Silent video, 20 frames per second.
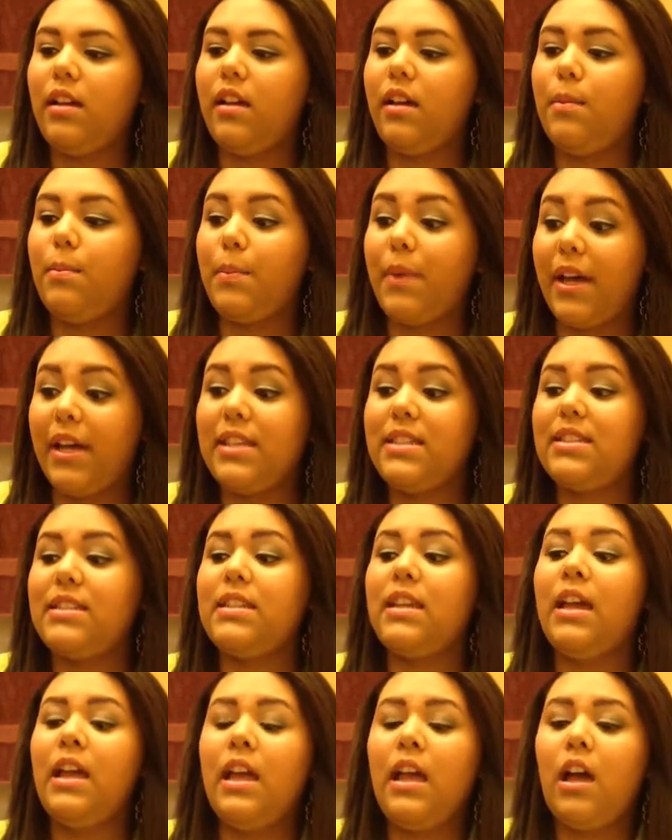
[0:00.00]
a
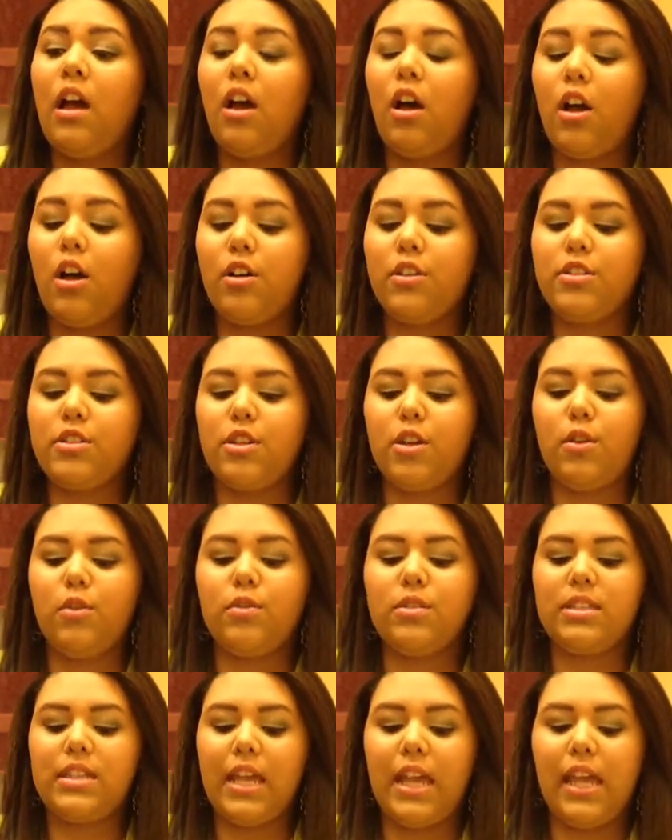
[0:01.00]
must.
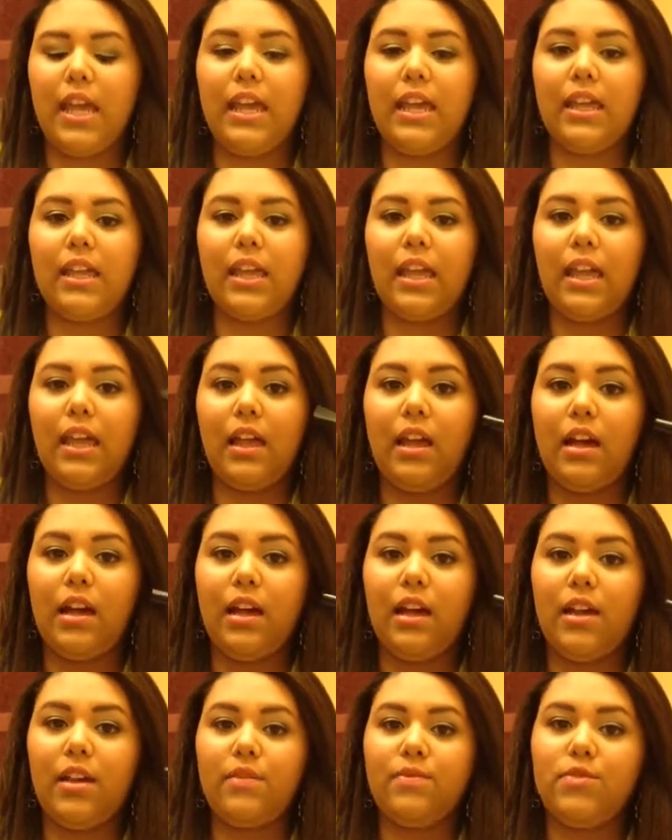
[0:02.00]
Also take
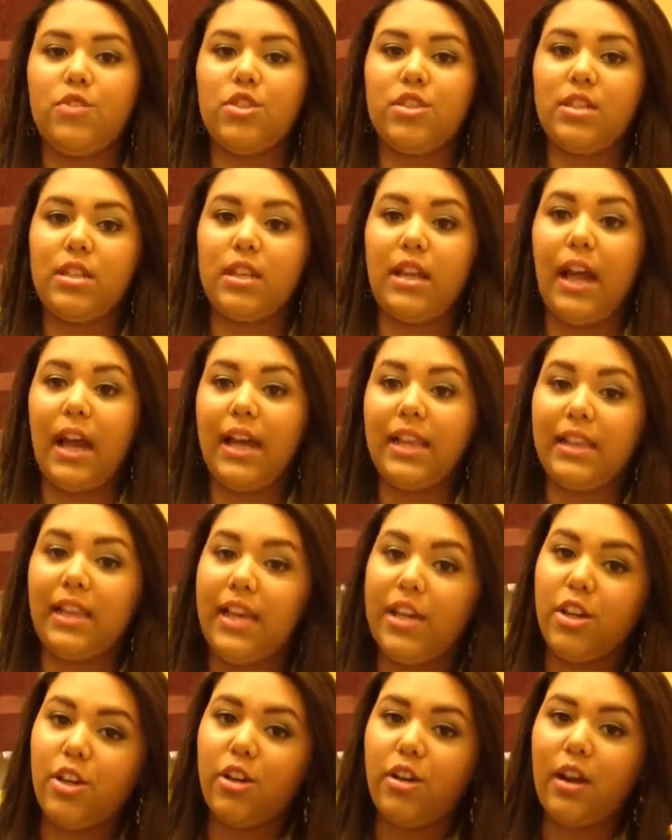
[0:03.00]
just an
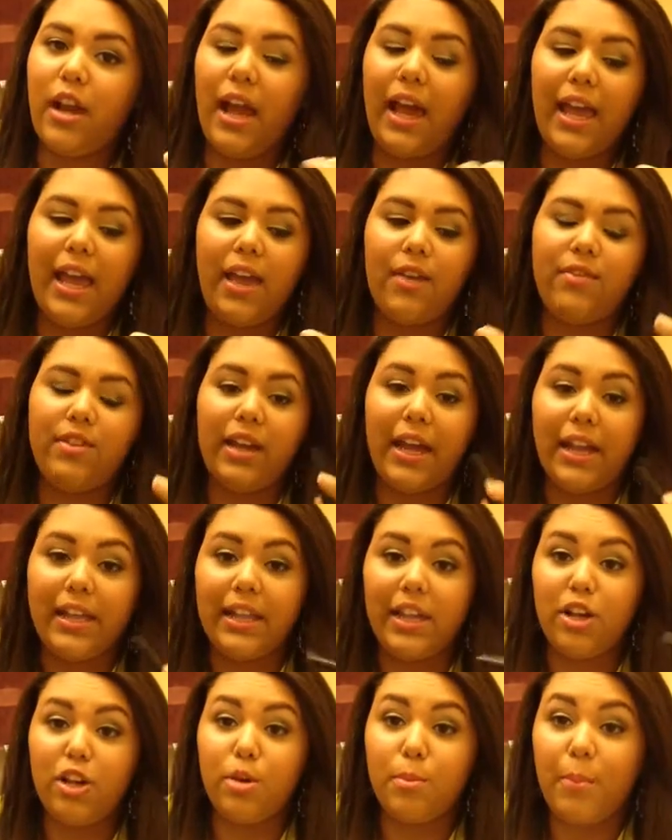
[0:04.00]
eyeliner. I have an
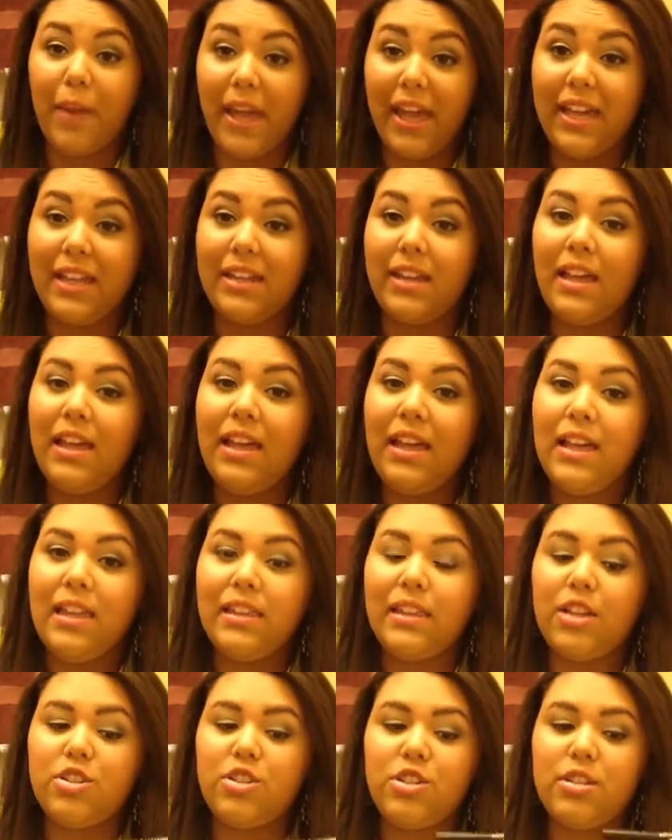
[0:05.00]
eyeliner pen
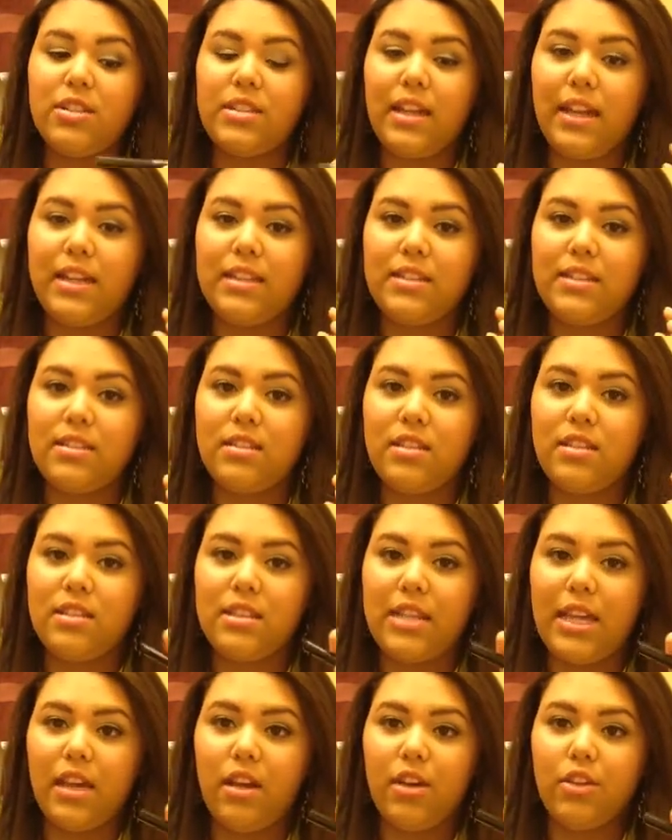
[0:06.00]
that's just nice to
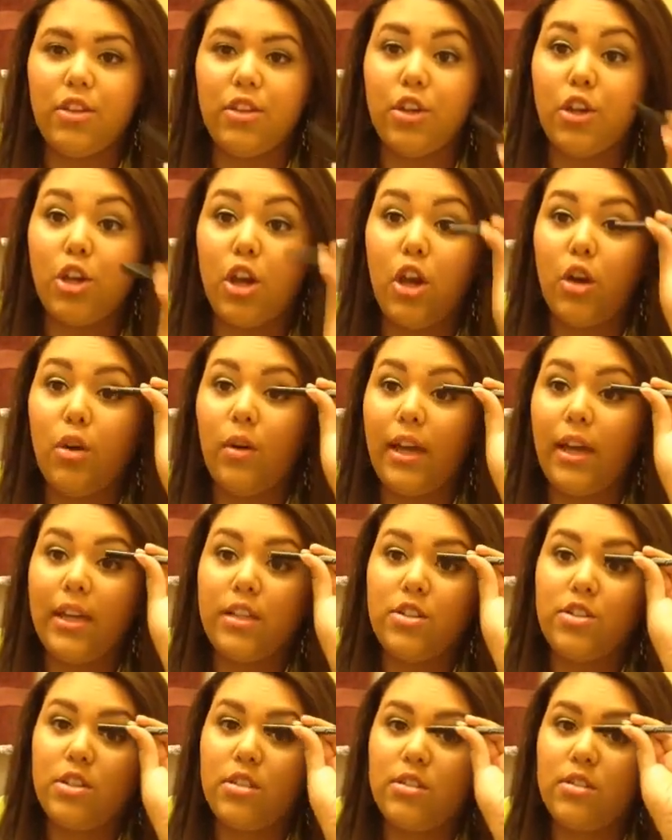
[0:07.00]
take on the go
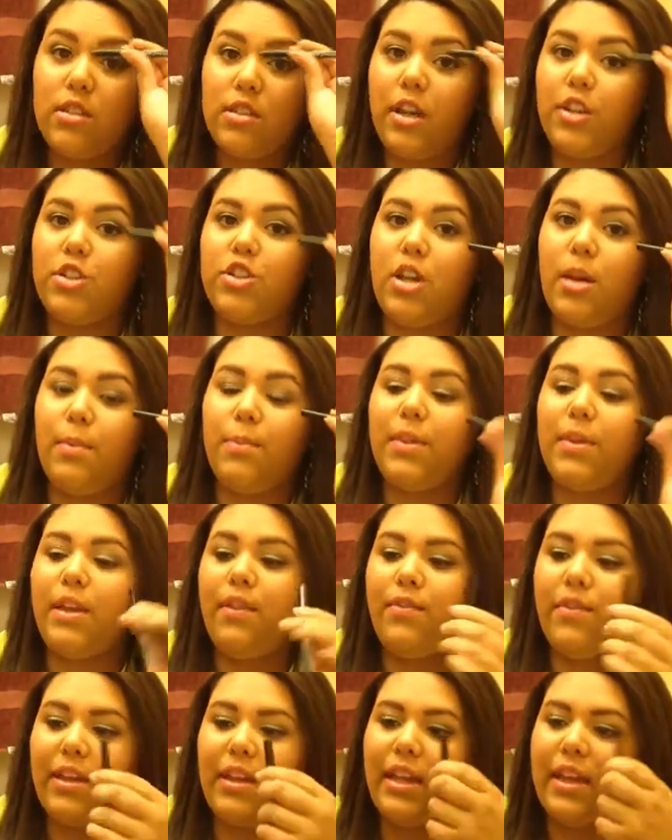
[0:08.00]
and just touch up
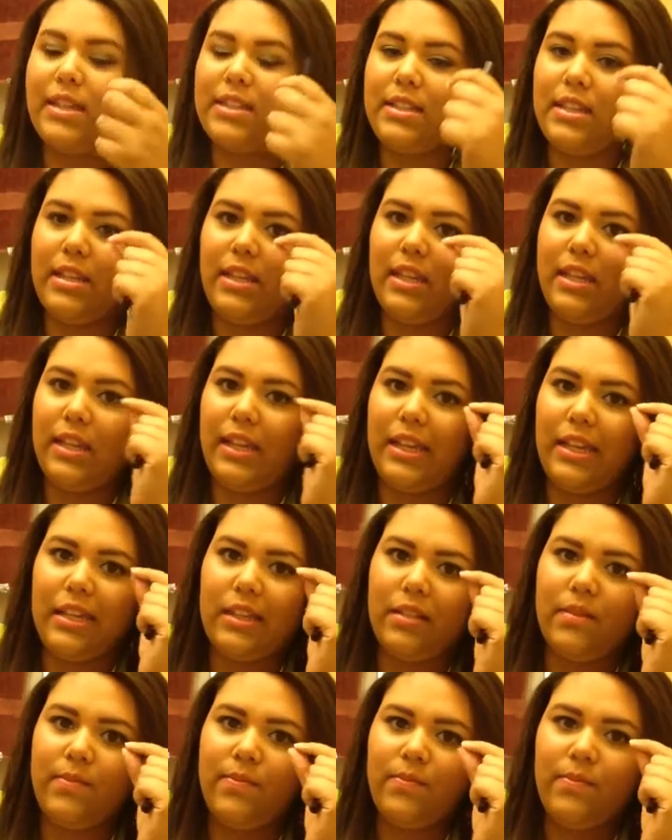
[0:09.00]
if it gets any like